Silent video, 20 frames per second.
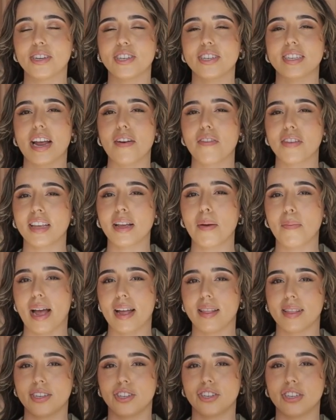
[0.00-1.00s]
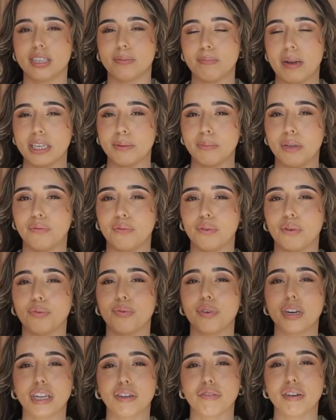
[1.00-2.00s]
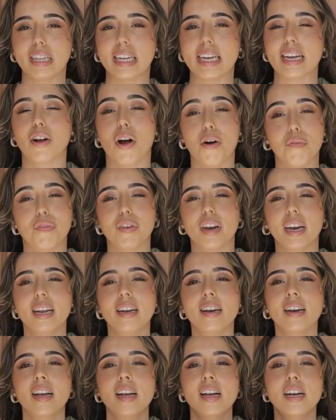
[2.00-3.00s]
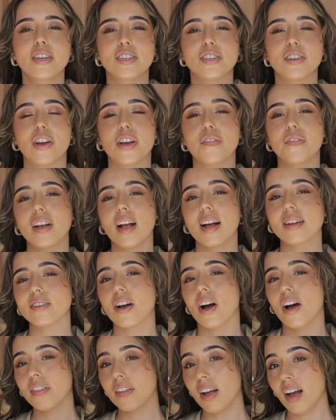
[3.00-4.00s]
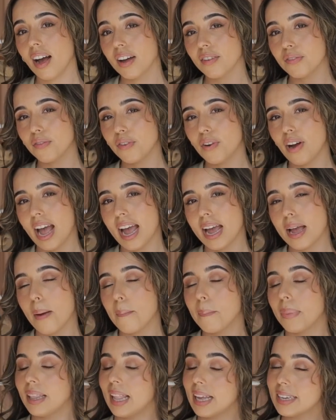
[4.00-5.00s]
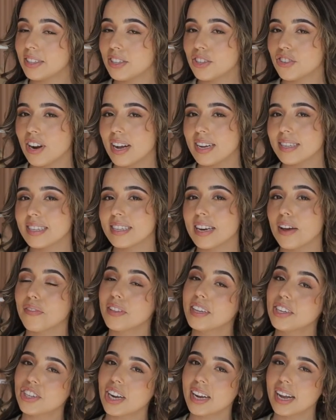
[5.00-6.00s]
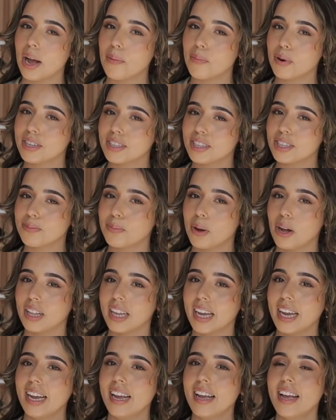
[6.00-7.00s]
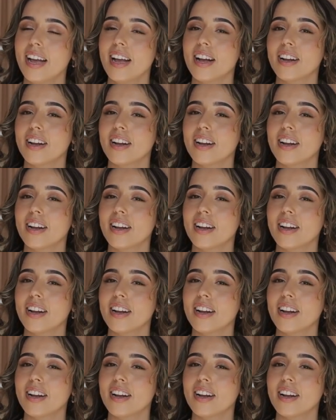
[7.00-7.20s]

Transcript: and just everything about this just makes me feel really really confident so if you guys are on the hunt for a blazer dress definitely check out Princess Polly